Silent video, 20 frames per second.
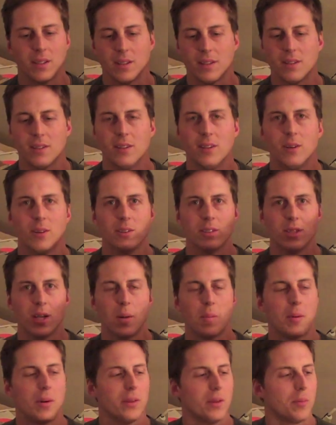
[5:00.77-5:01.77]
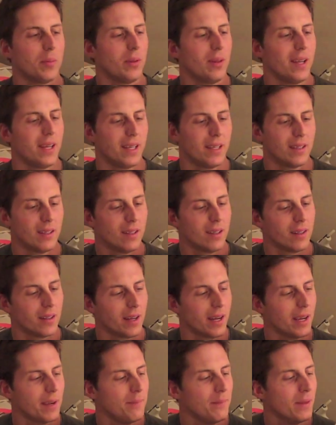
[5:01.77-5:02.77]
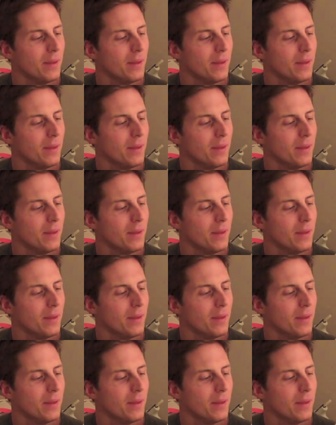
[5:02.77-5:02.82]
the nose up on the plane. Okay.